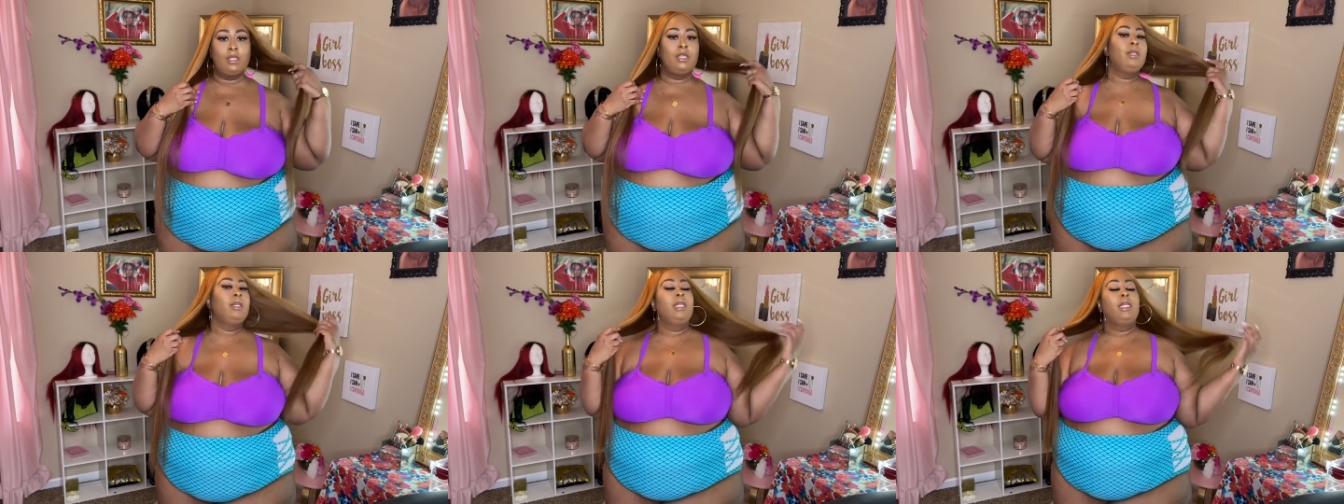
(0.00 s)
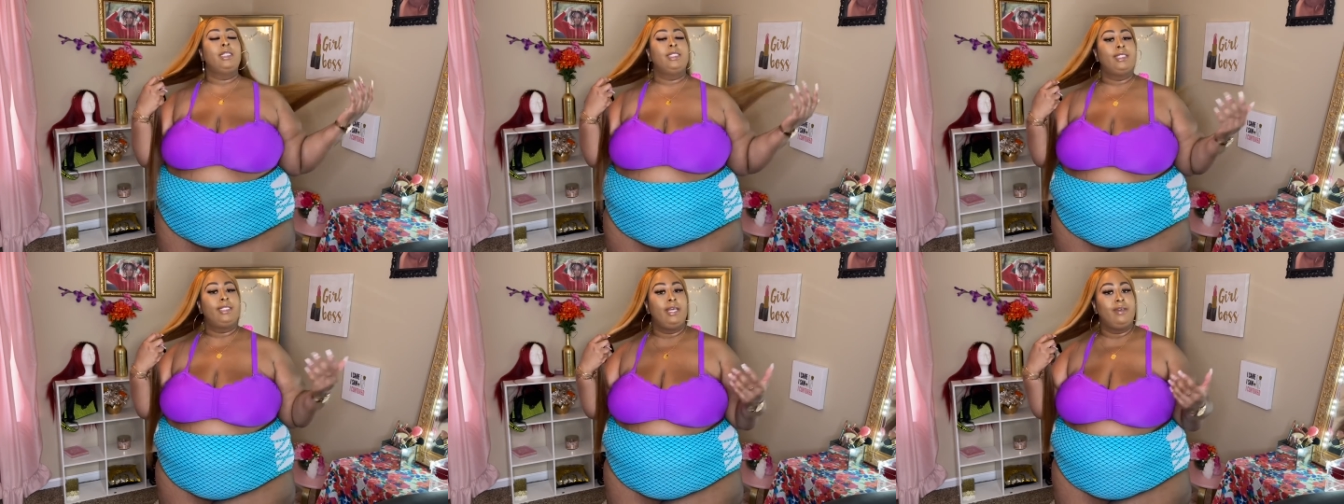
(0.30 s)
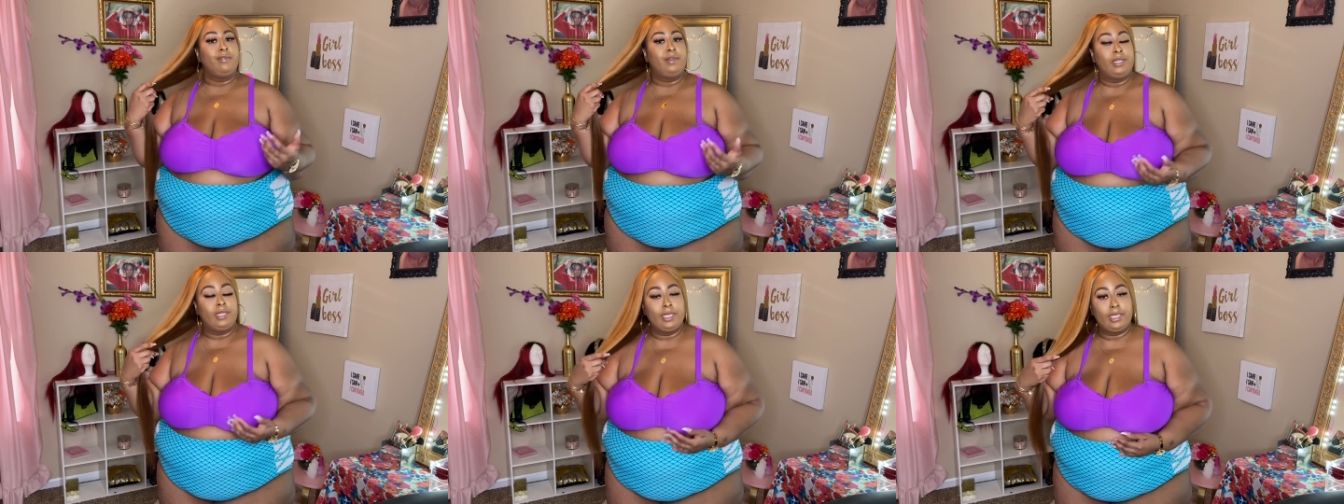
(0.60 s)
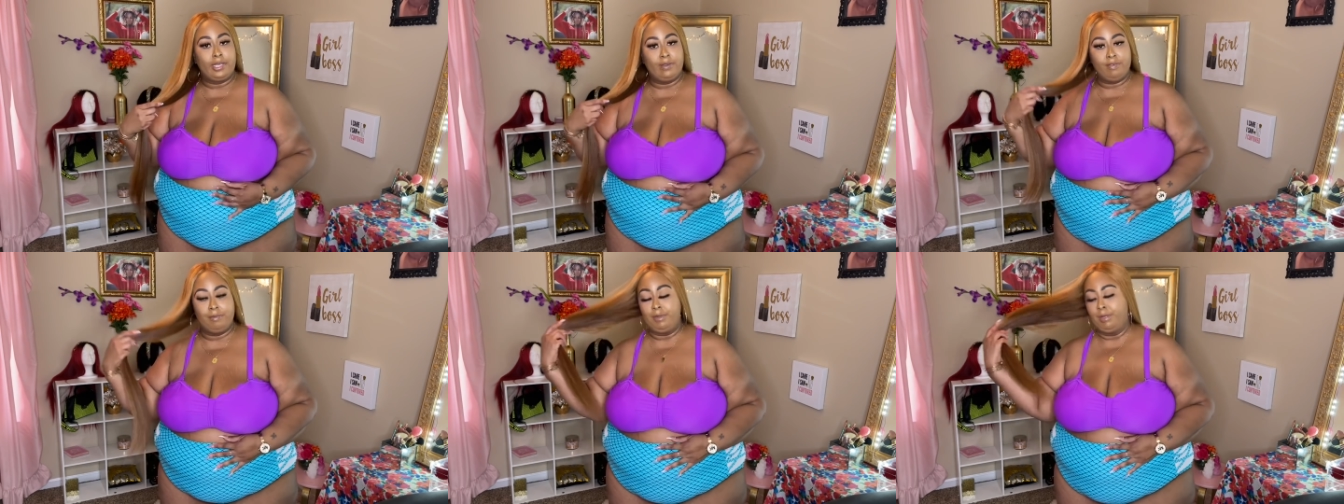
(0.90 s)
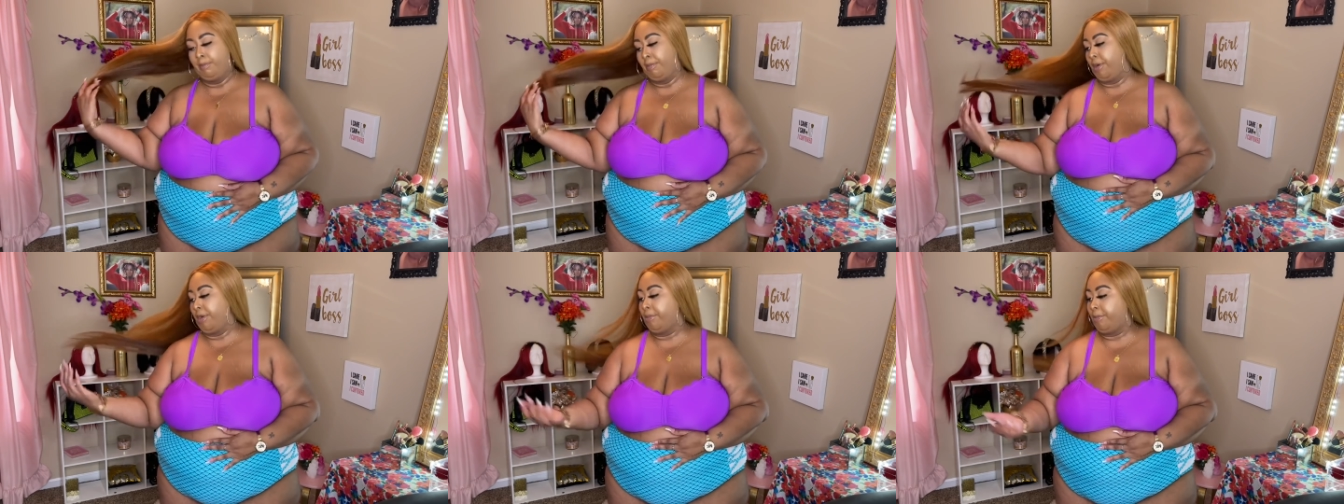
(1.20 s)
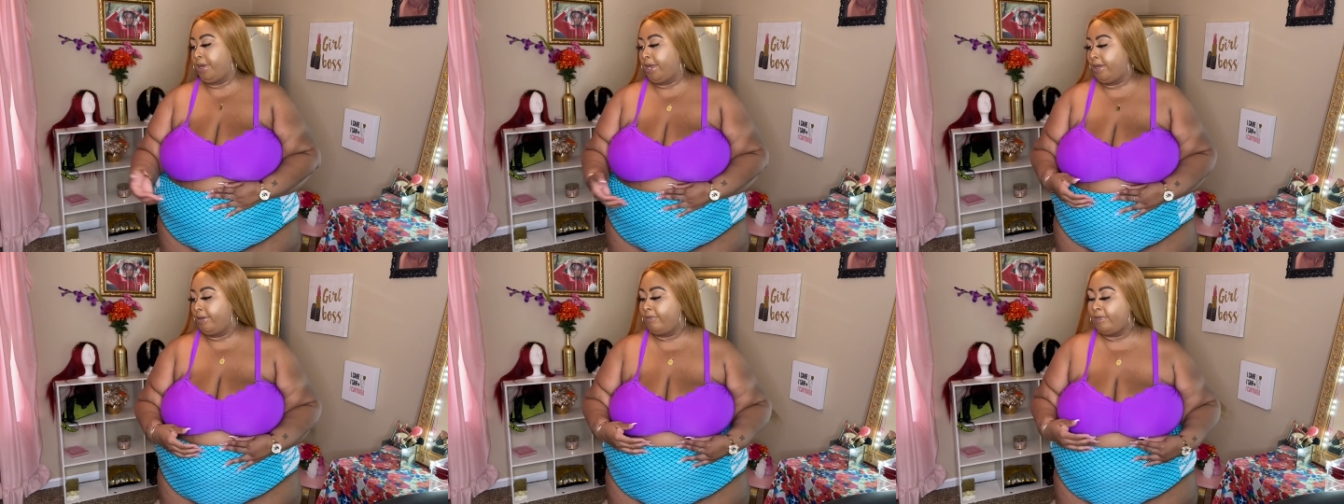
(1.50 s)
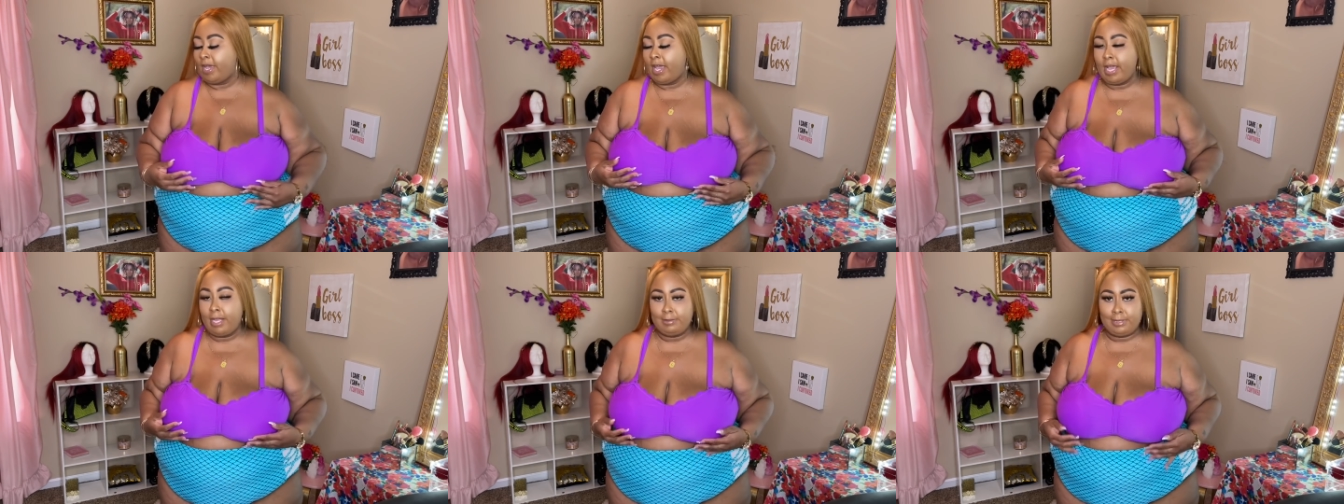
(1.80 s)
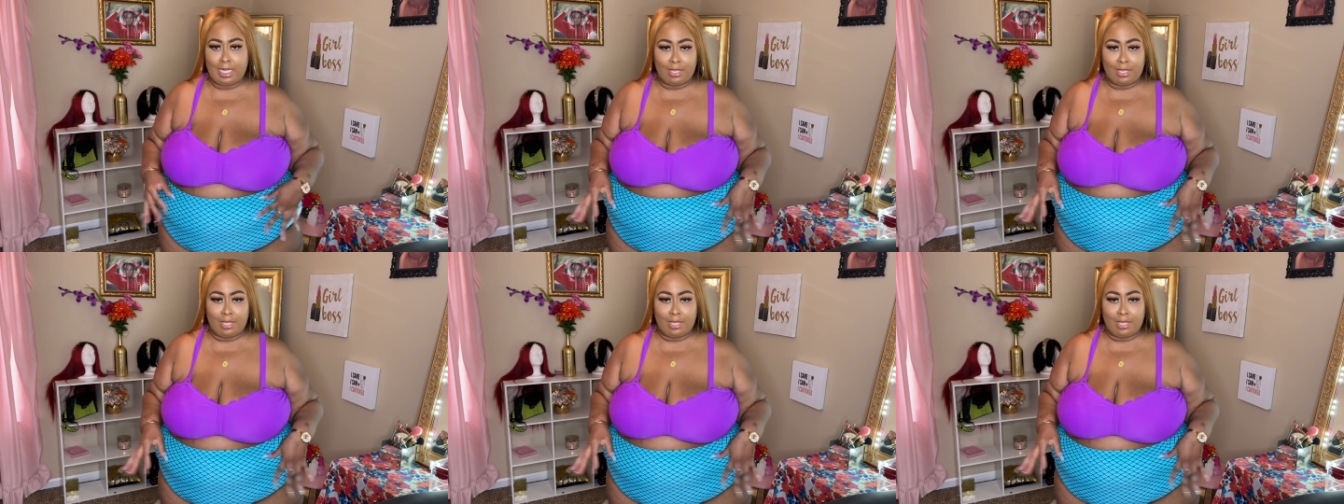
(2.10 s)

It's definitely giving me mermaid vibes.